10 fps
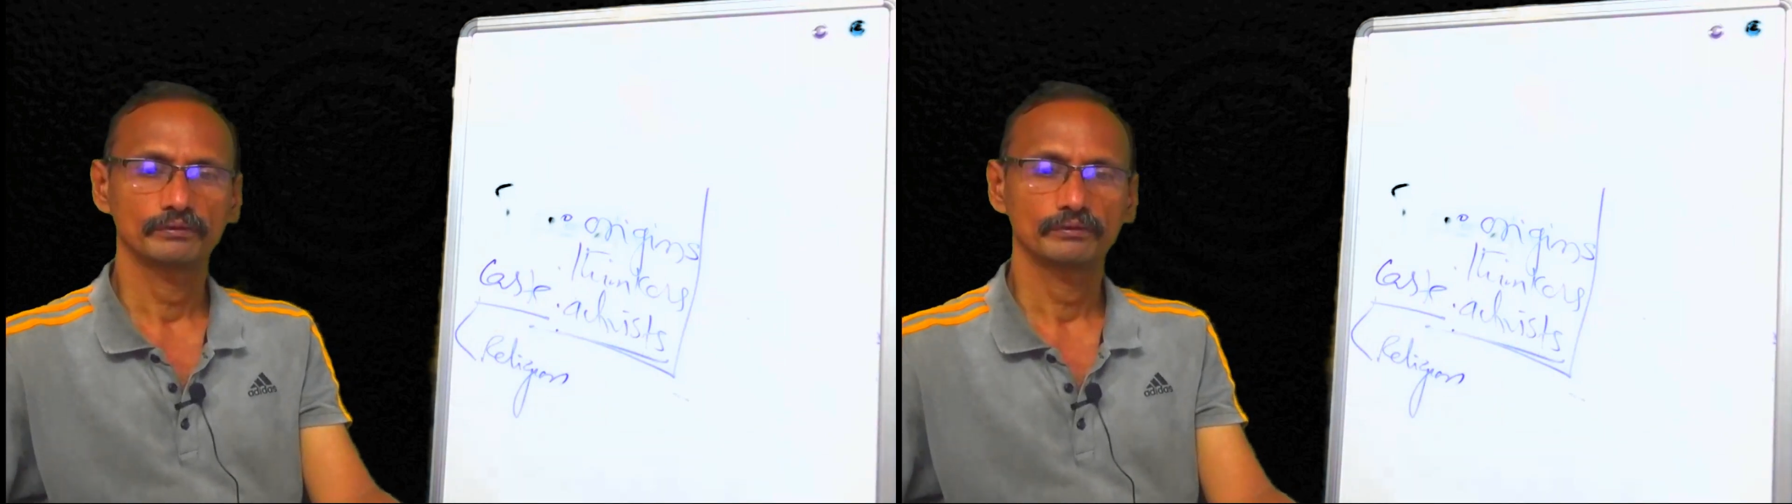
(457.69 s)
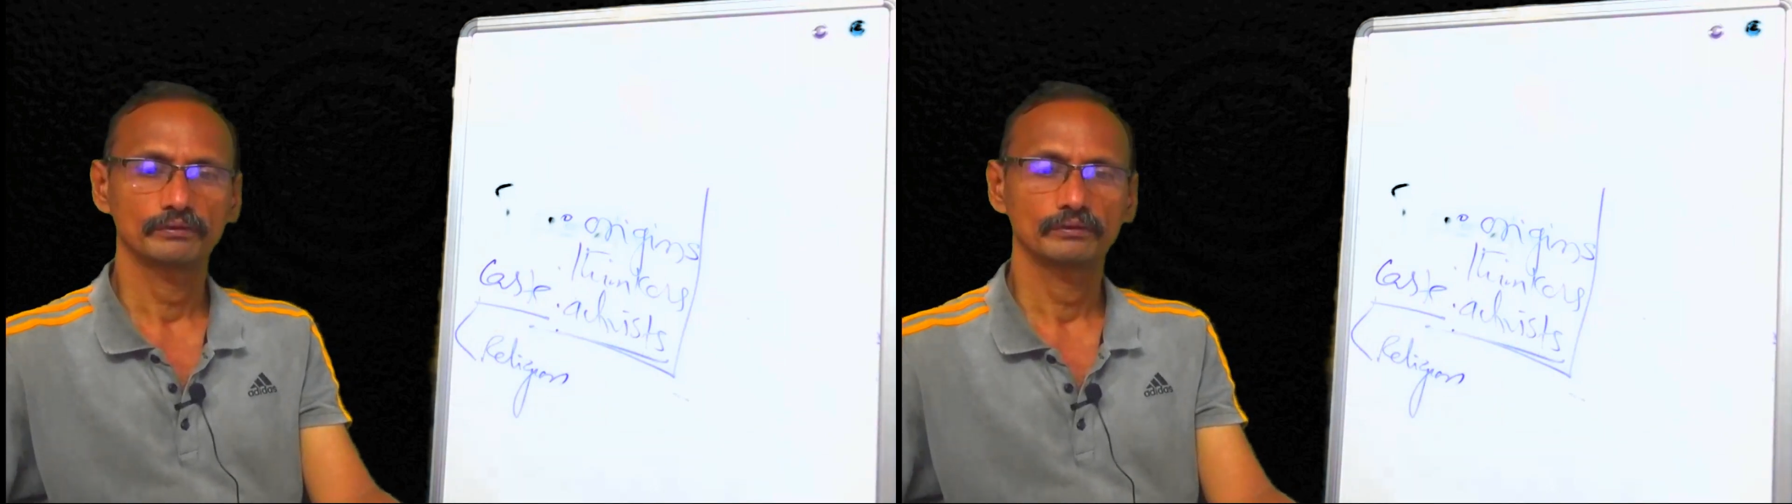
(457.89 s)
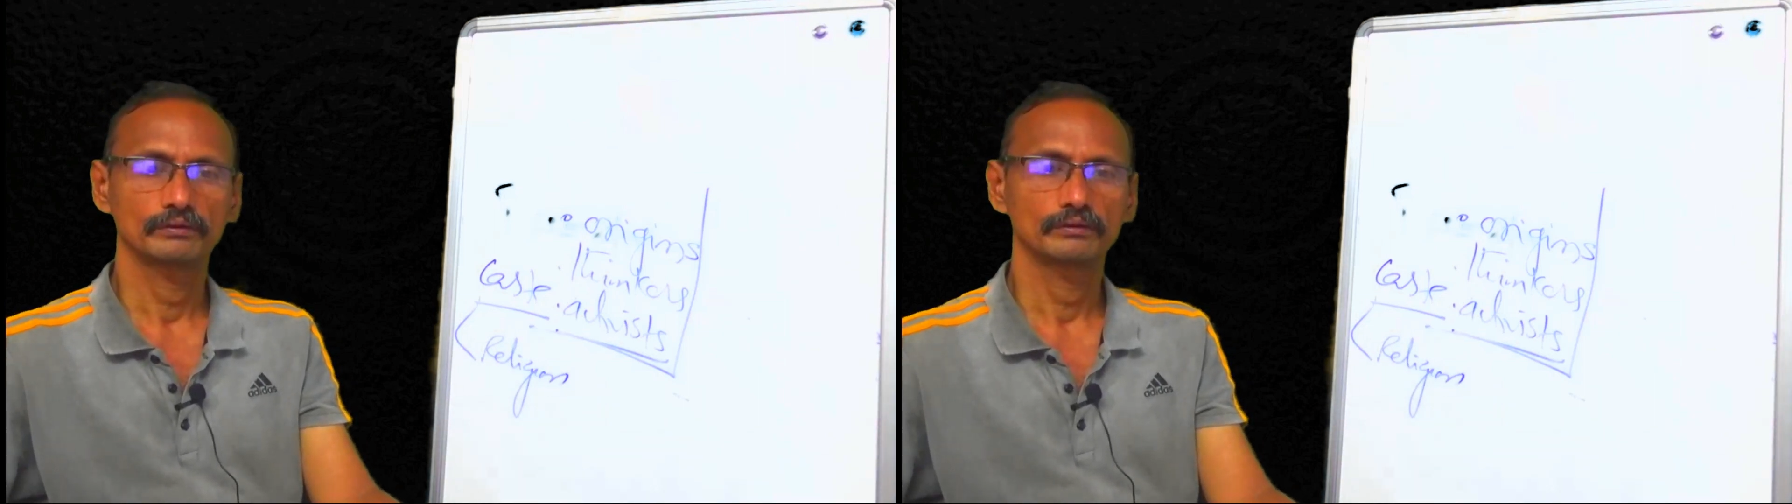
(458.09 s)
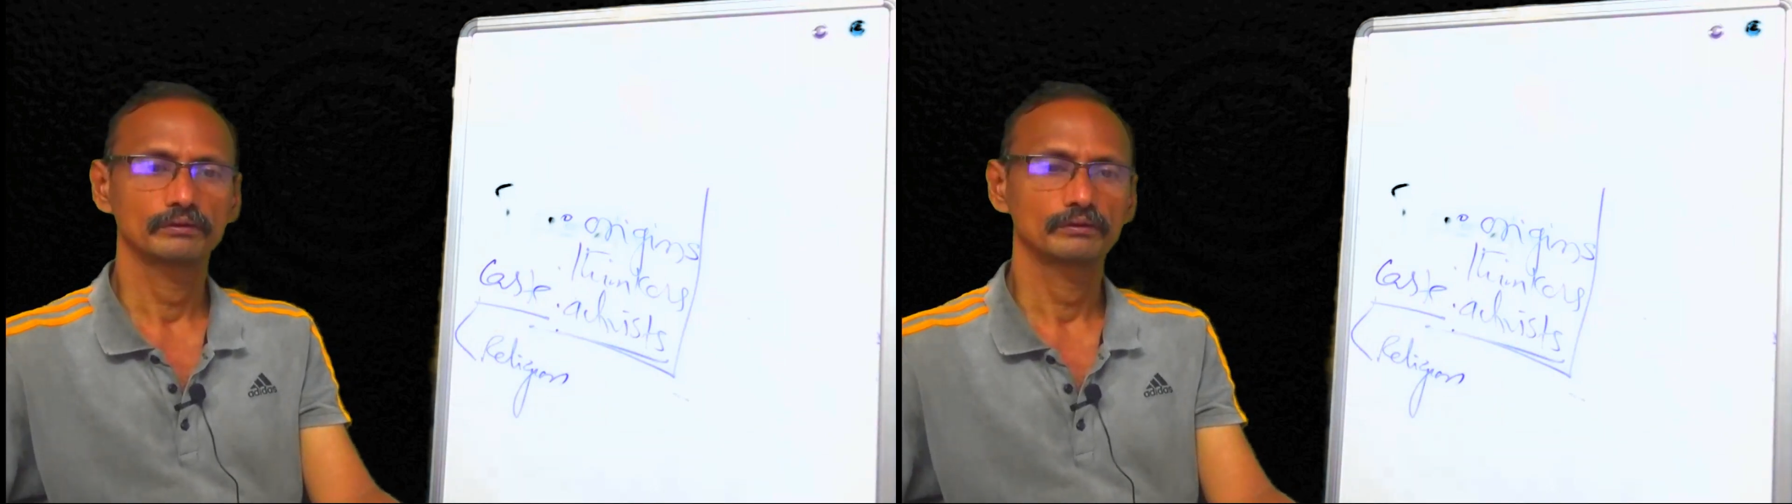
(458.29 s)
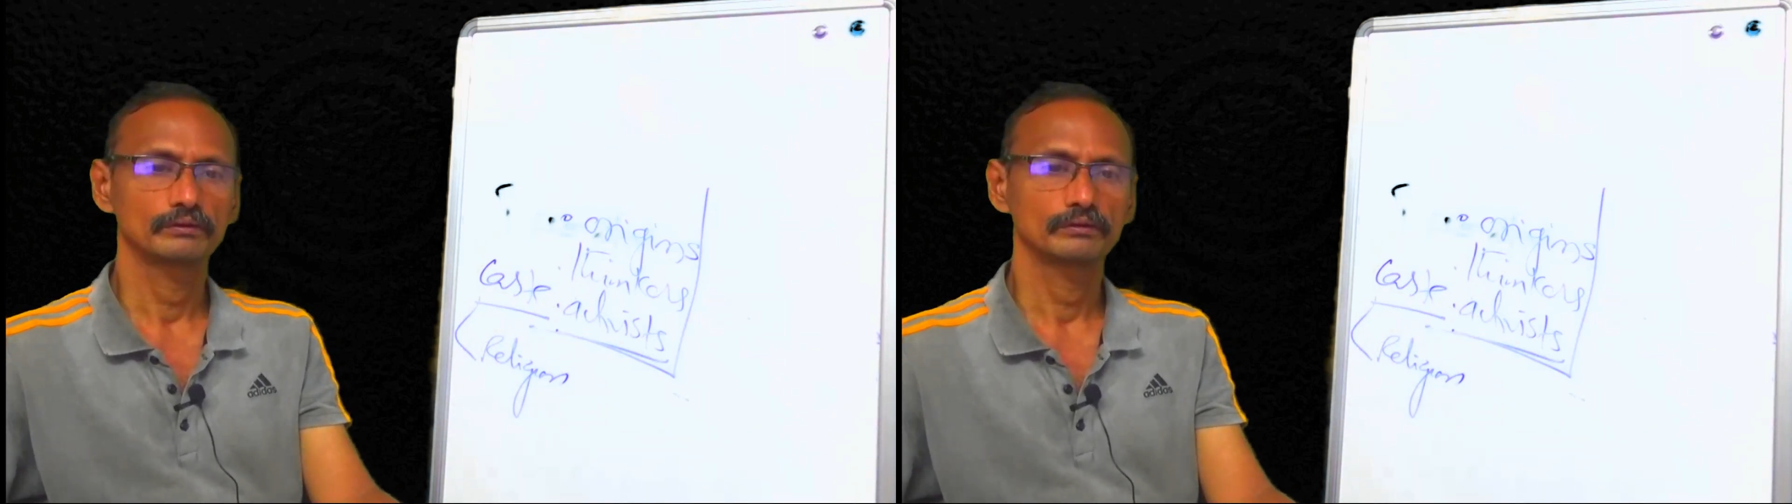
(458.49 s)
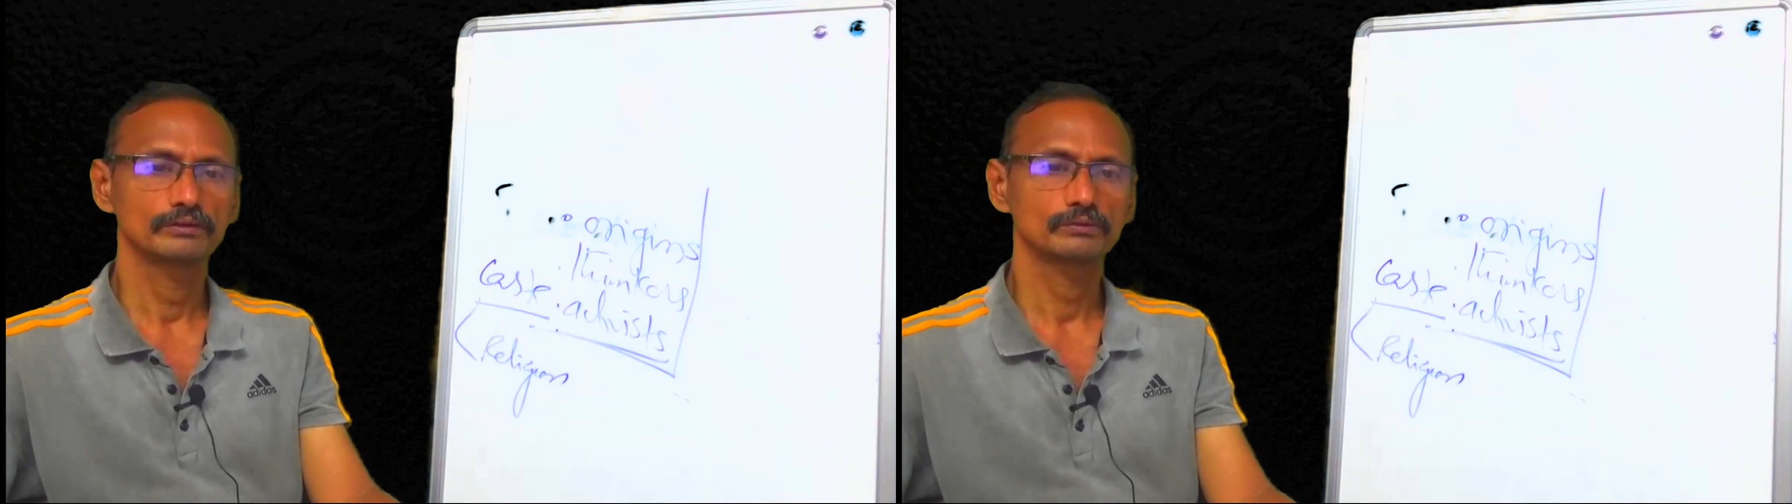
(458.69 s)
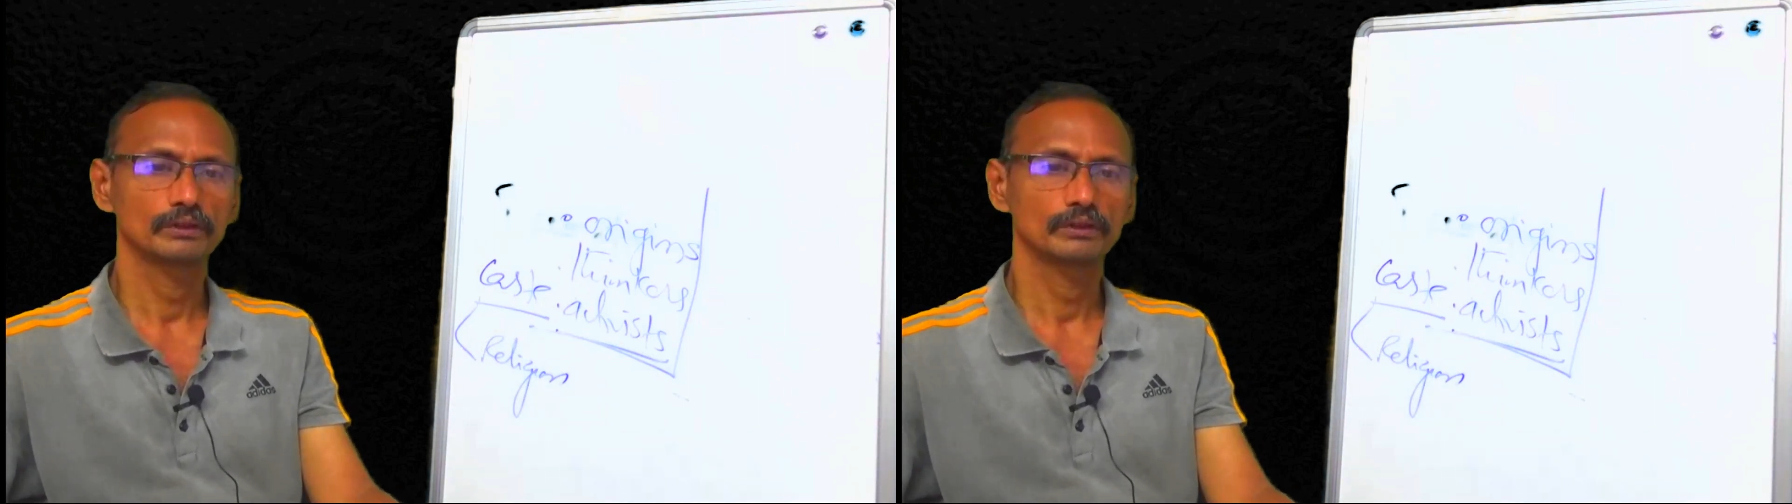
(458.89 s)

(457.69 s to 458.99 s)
this is what I